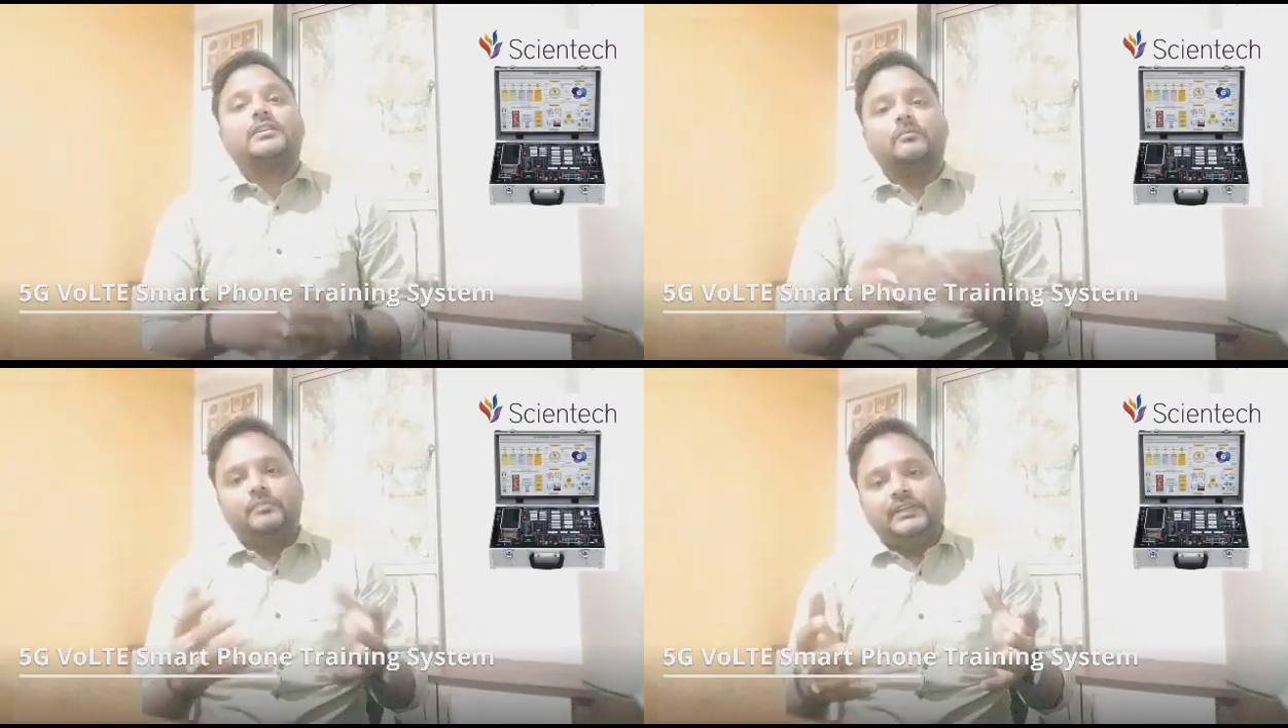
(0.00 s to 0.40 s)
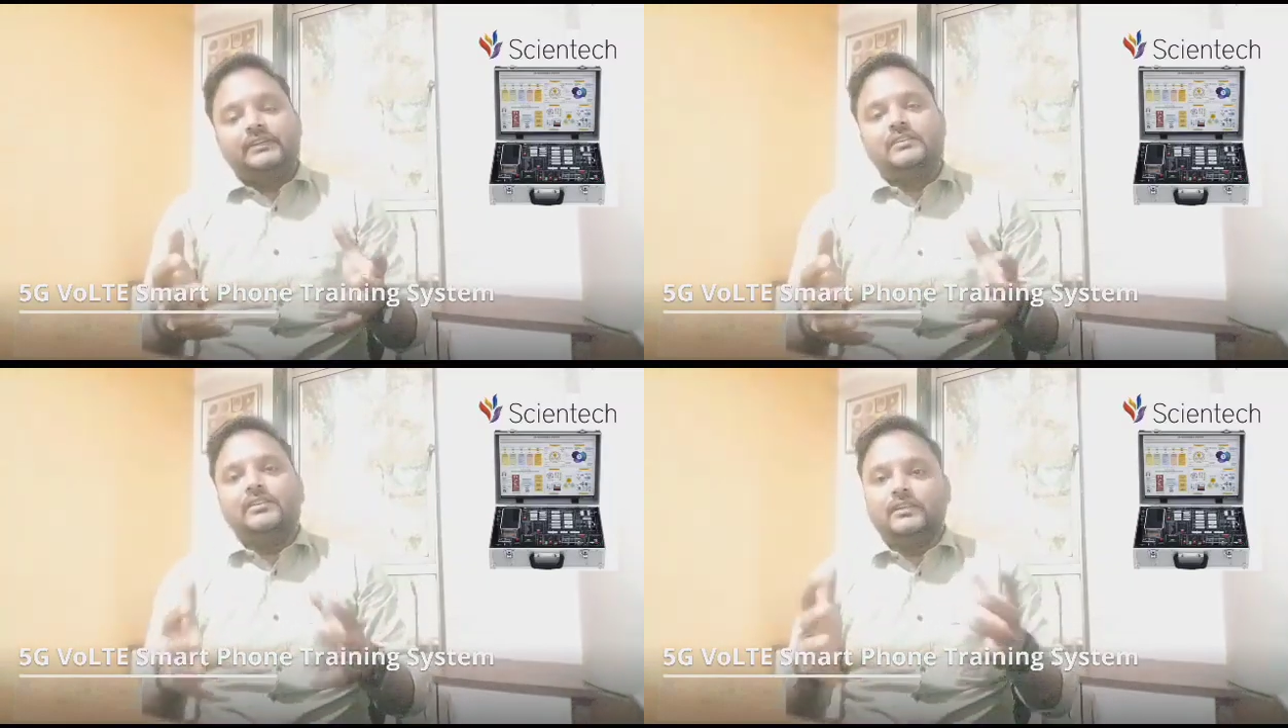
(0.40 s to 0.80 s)

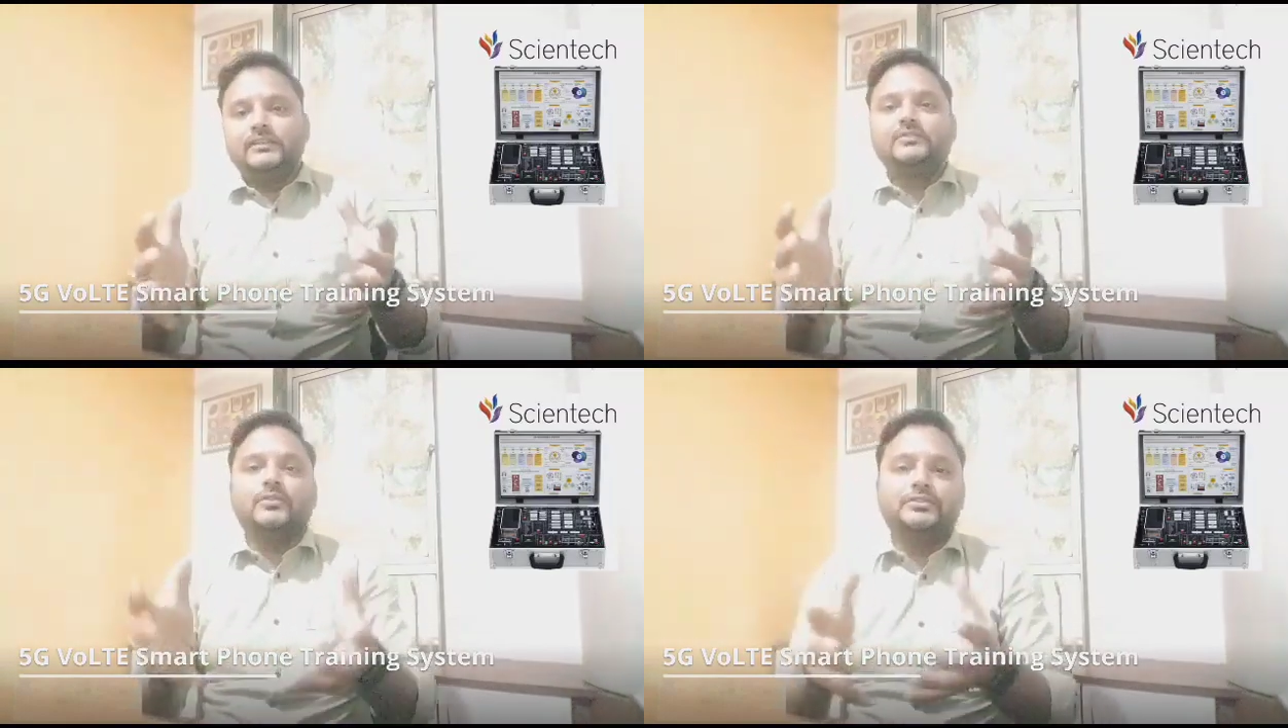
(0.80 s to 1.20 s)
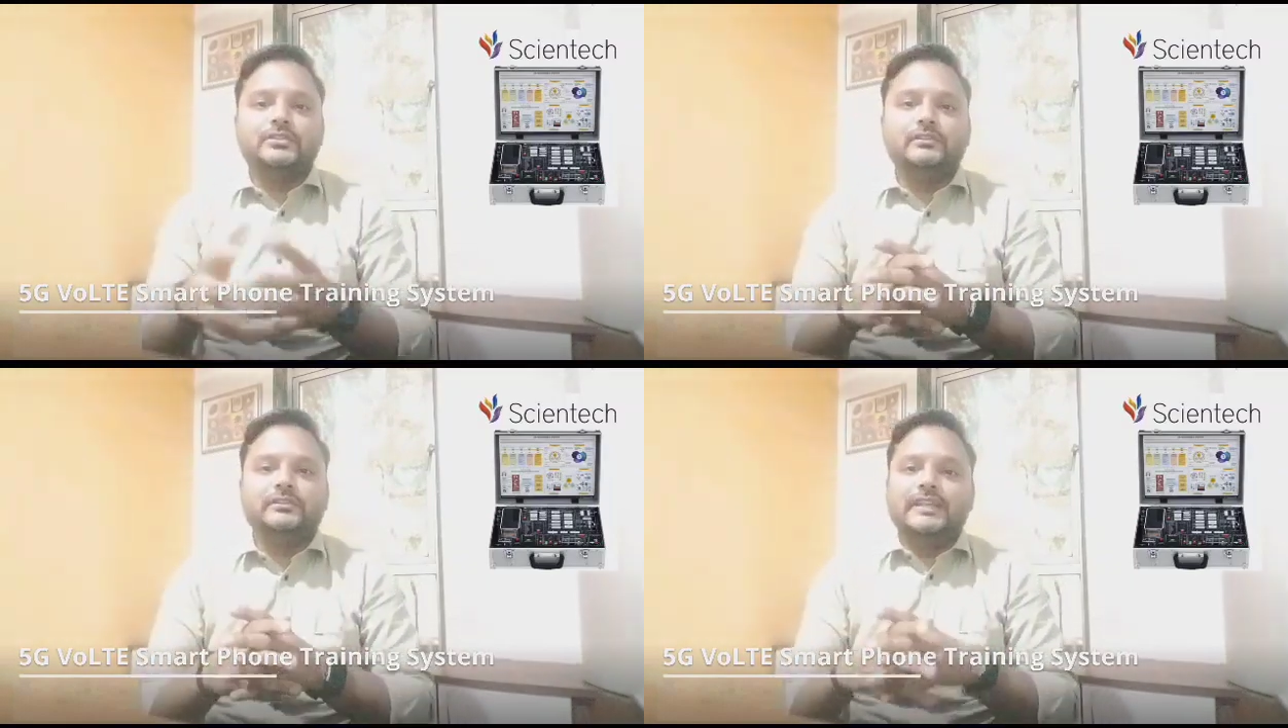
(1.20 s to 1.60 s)
complete learning
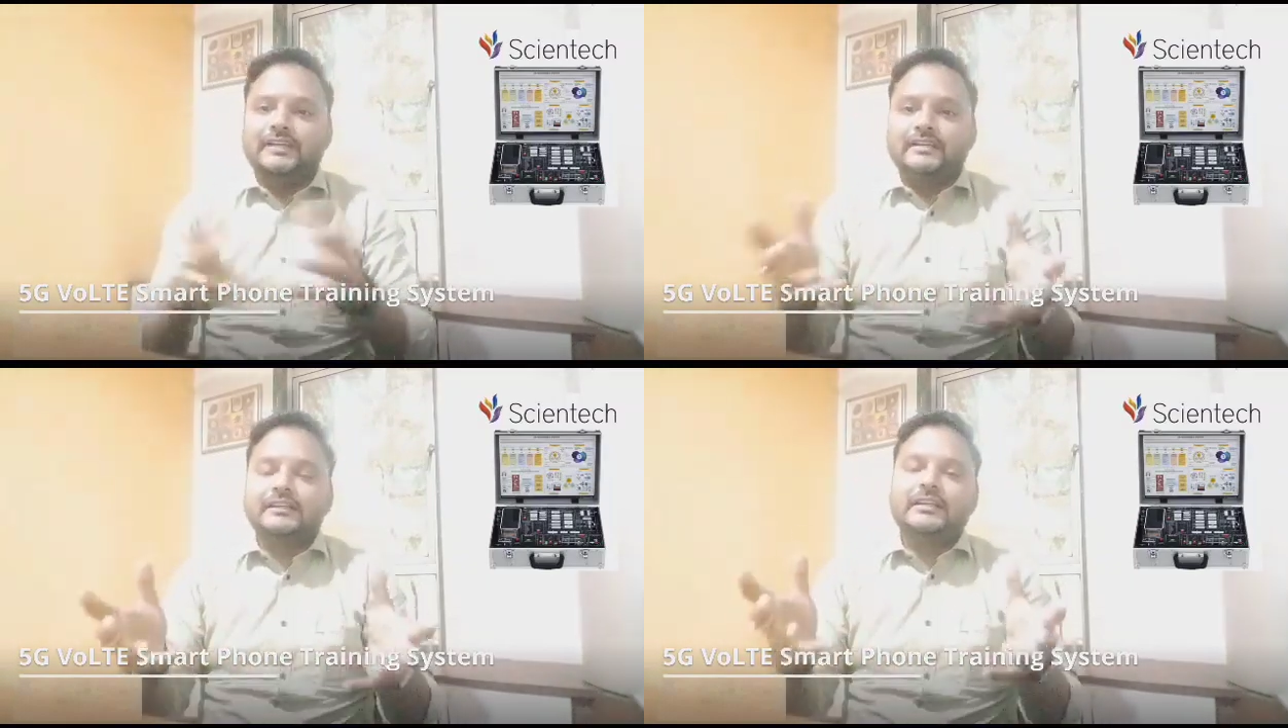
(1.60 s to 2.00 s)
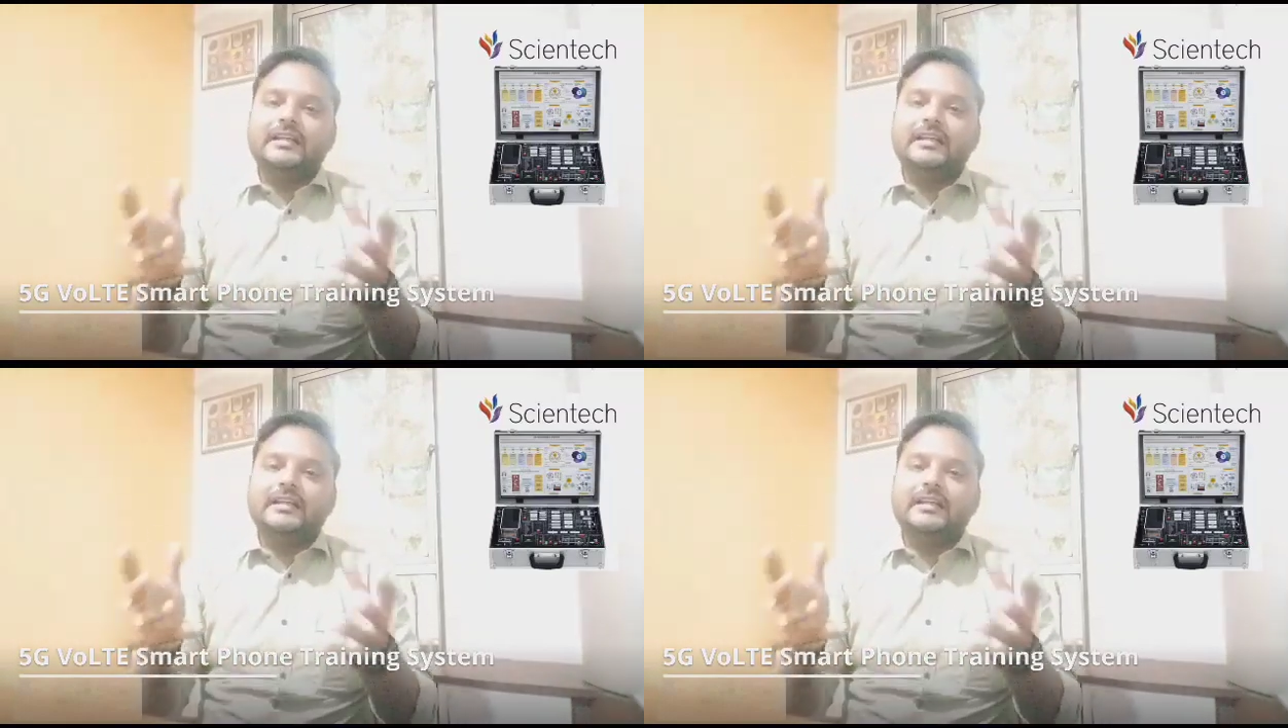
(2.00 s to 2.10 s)
solution that